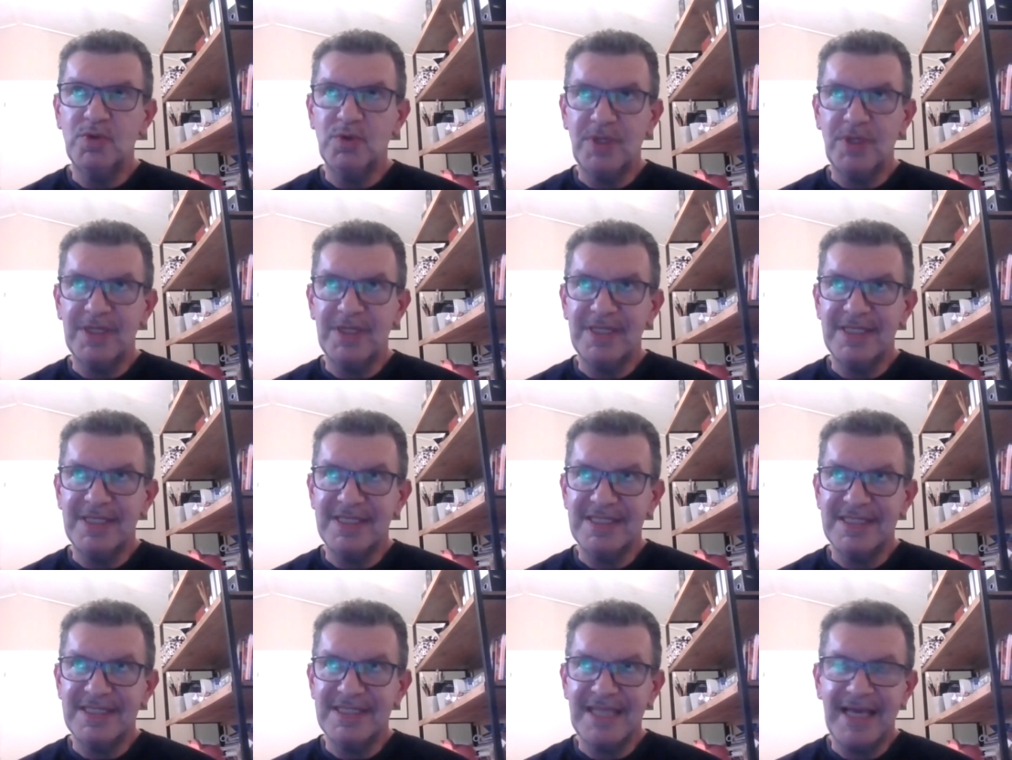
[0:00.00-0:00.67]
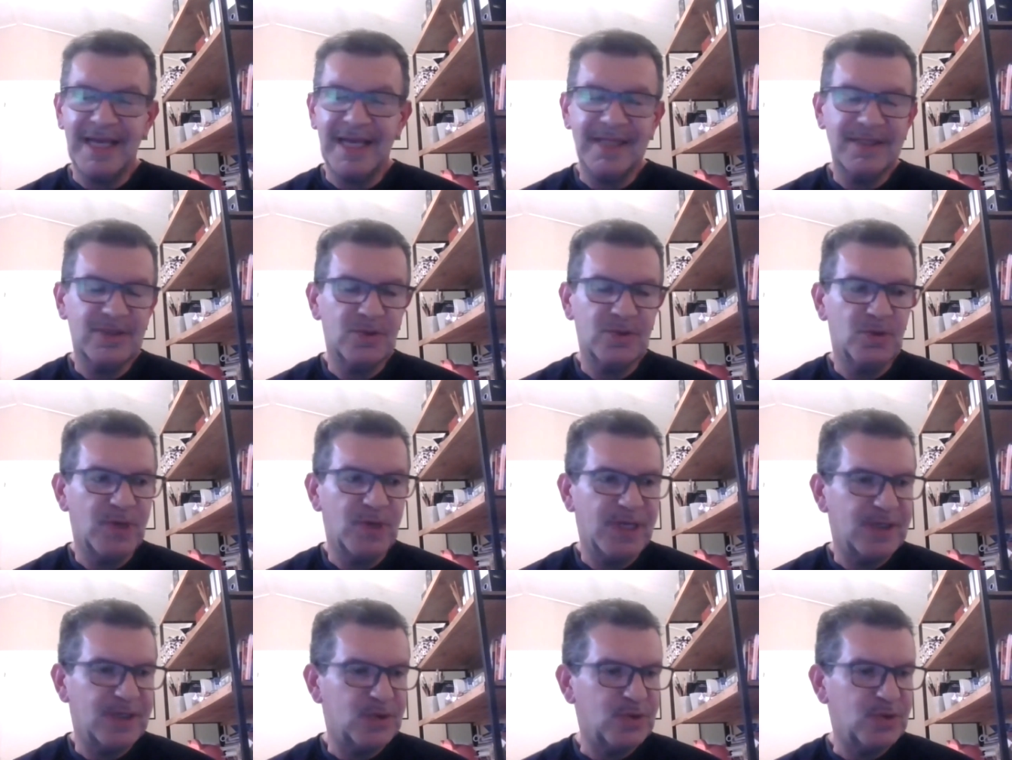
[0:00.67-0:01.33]
understand
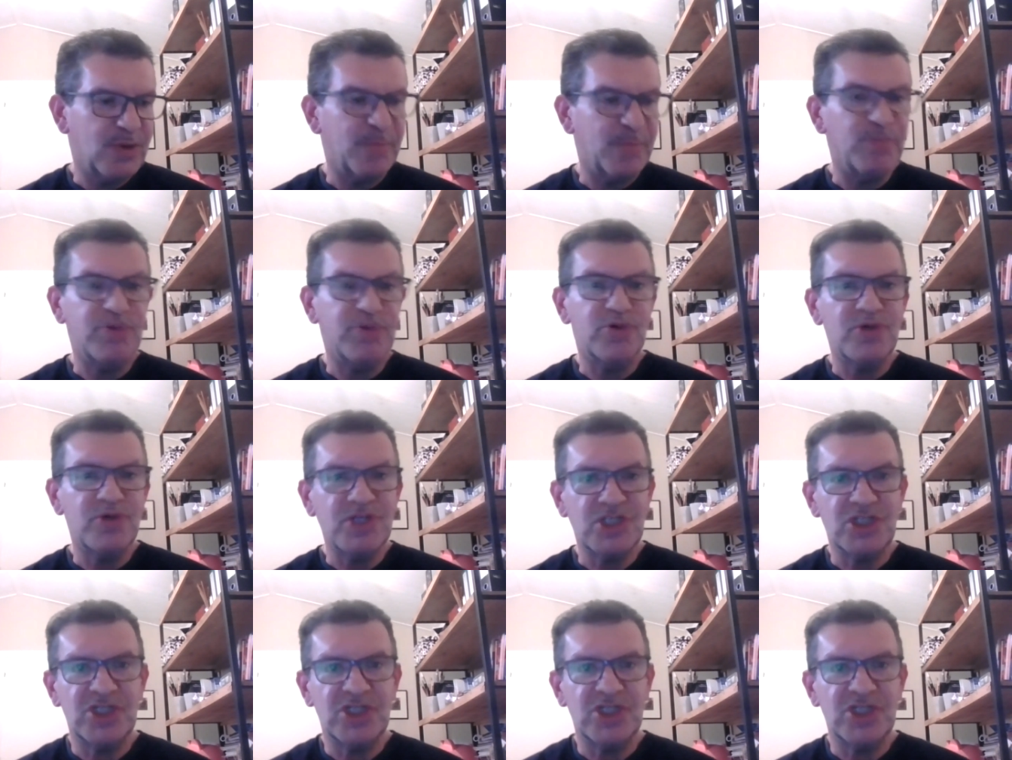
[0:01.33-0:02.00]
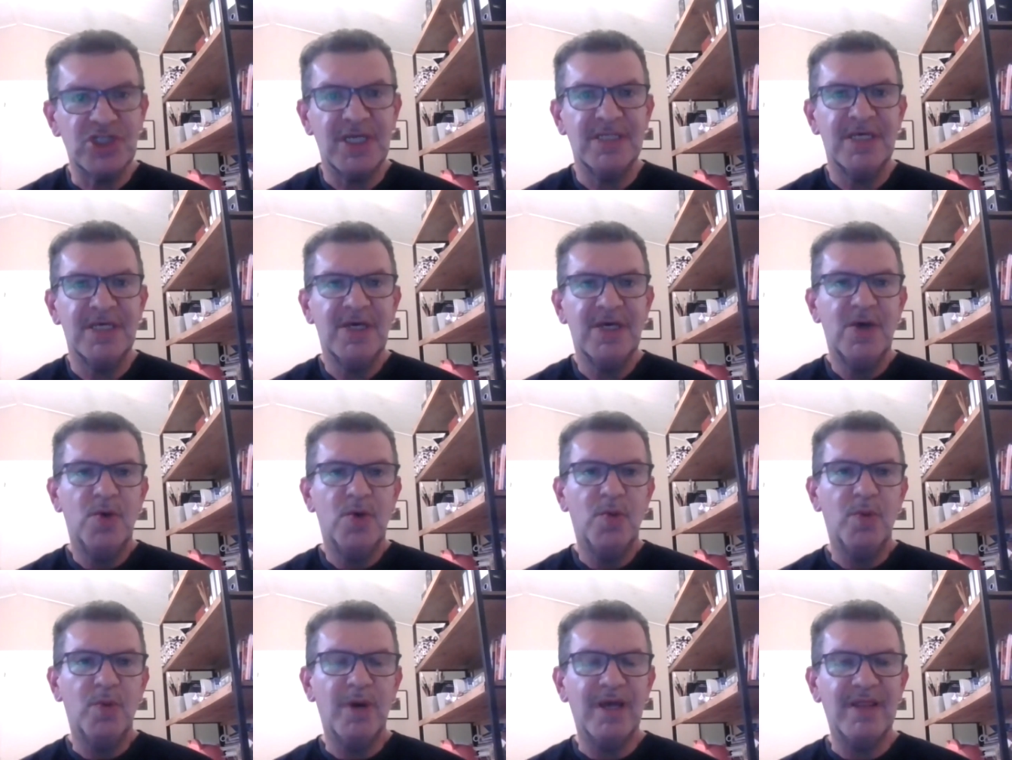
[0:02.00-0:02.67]
and to appreciate
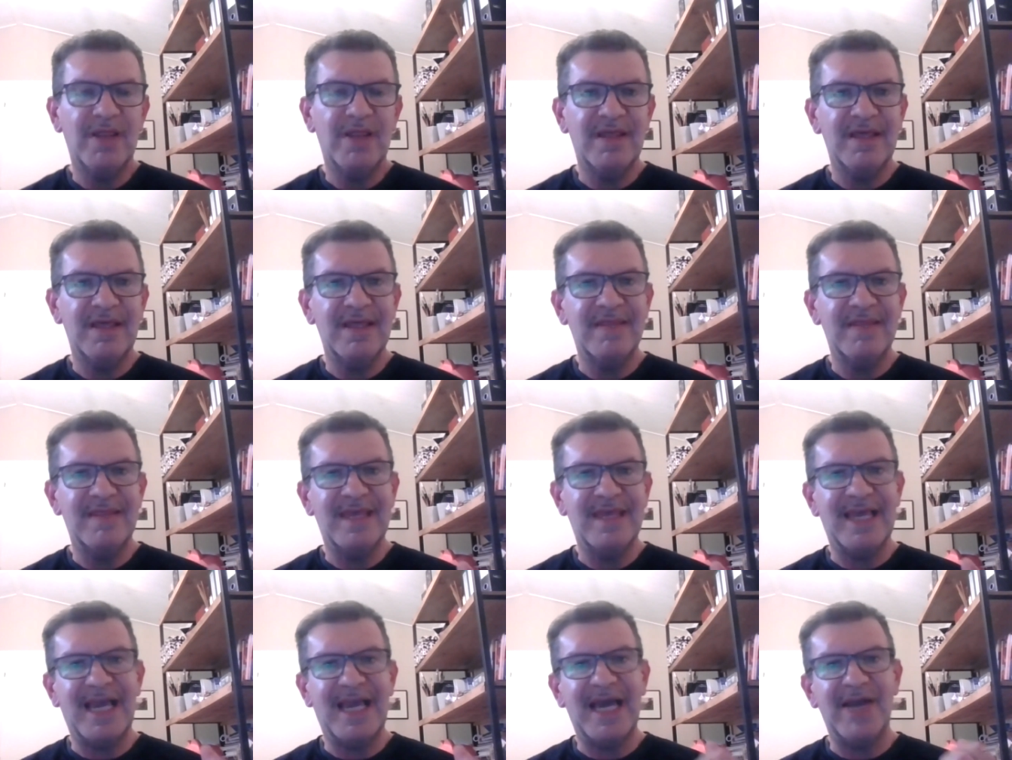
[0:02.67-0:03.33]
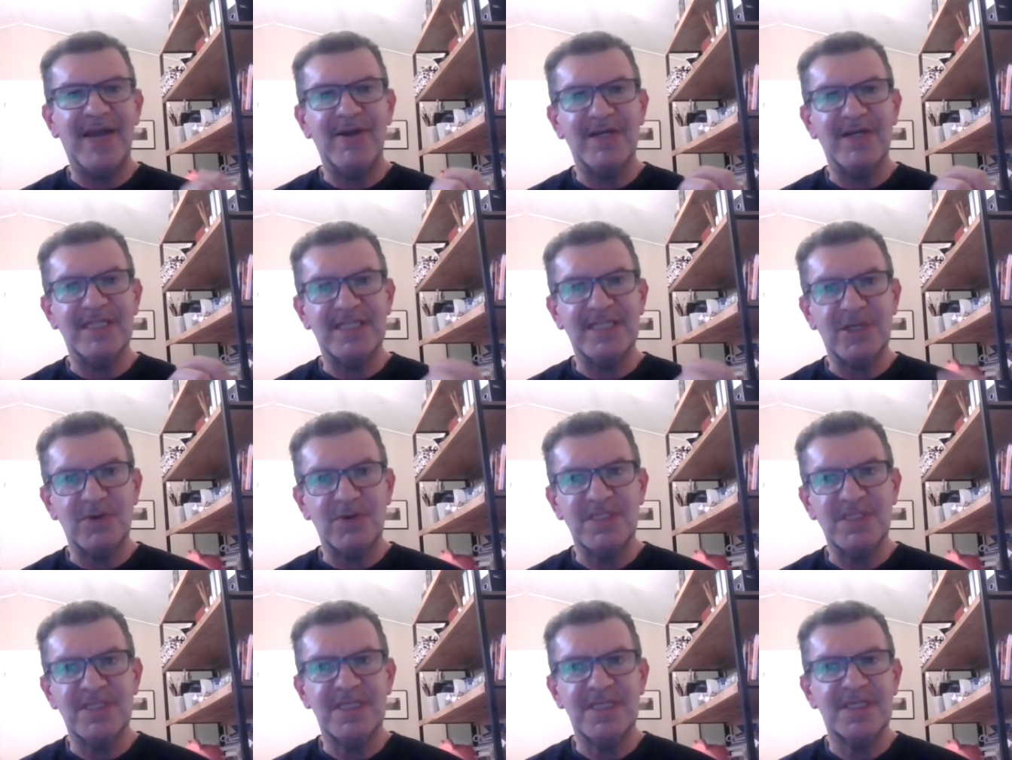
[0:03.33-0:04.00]
whether the
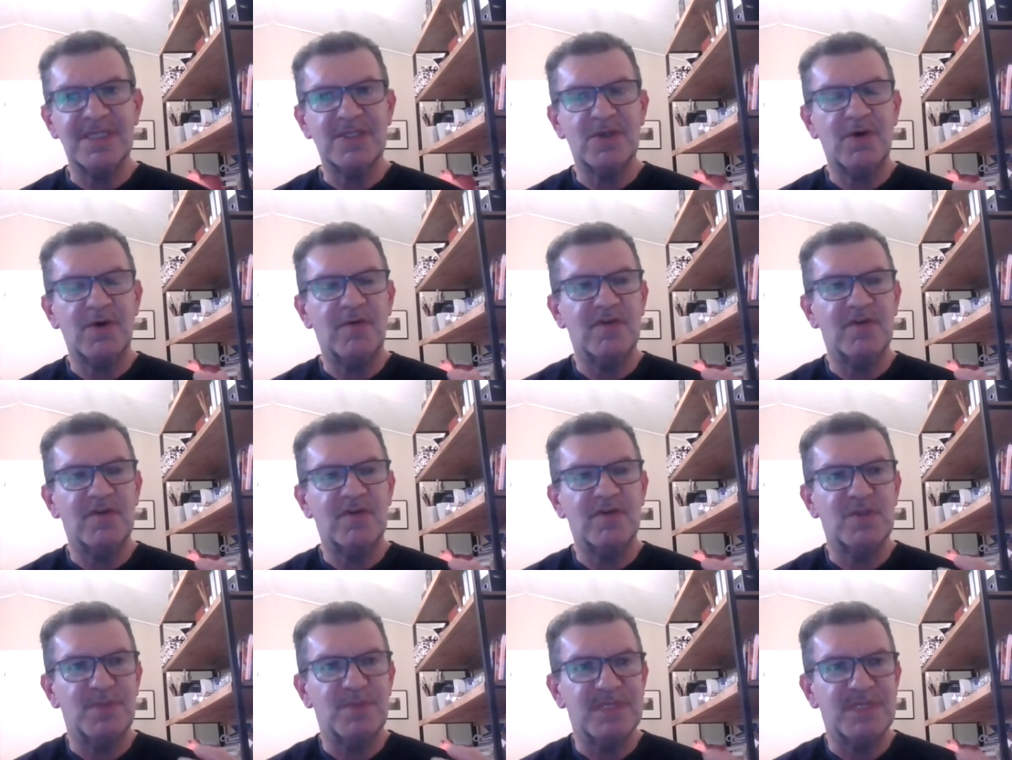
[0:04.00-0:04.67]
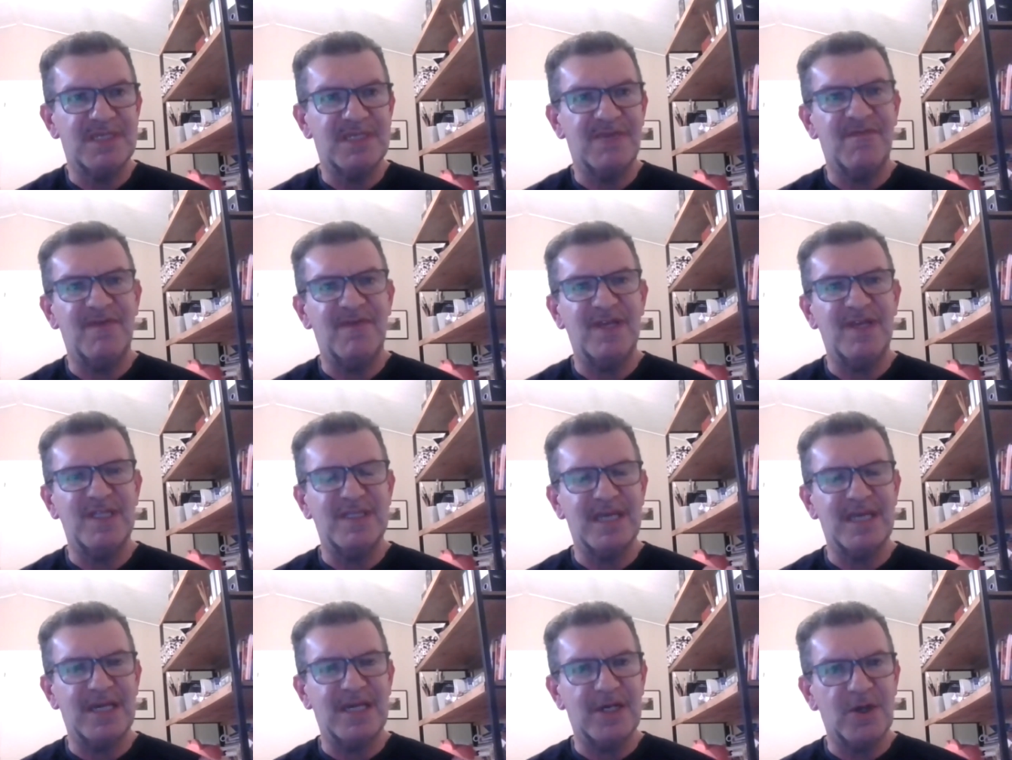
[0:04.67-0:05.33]
characteristics of
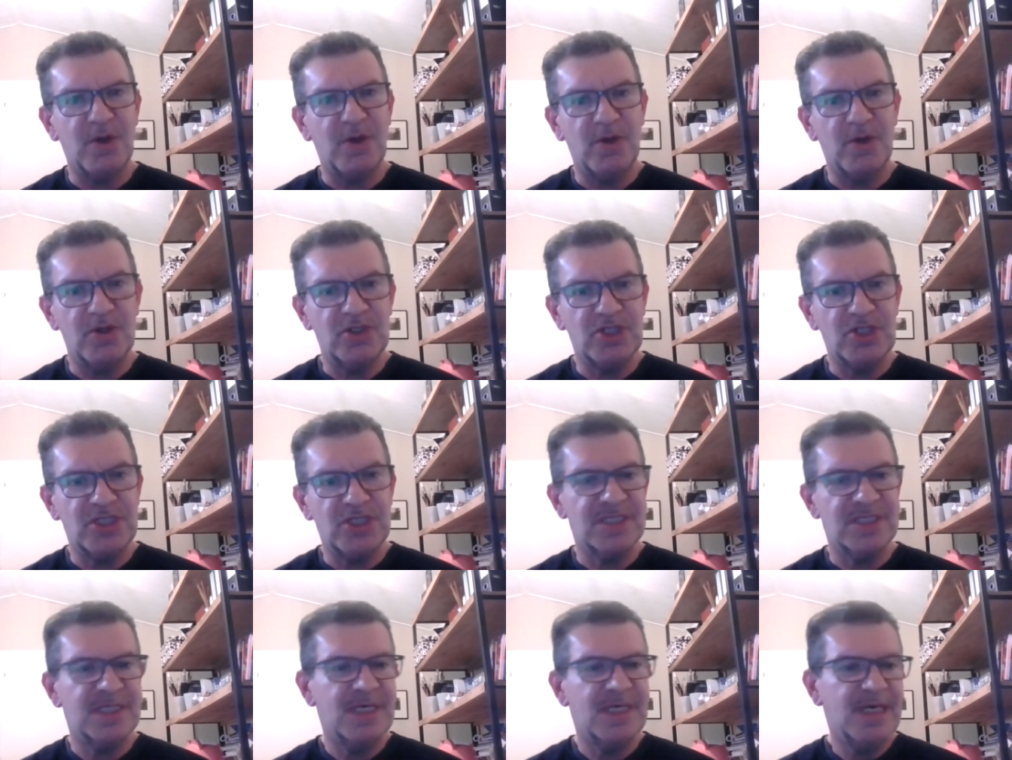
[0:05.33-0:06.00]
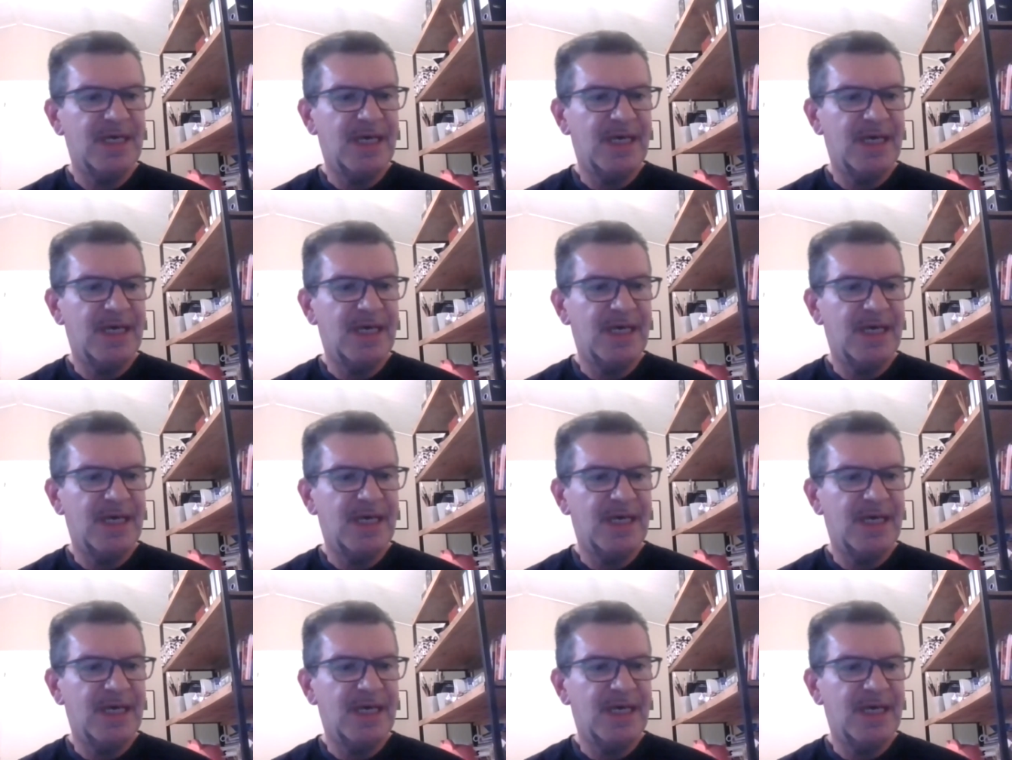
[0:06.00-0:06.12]
specific technologies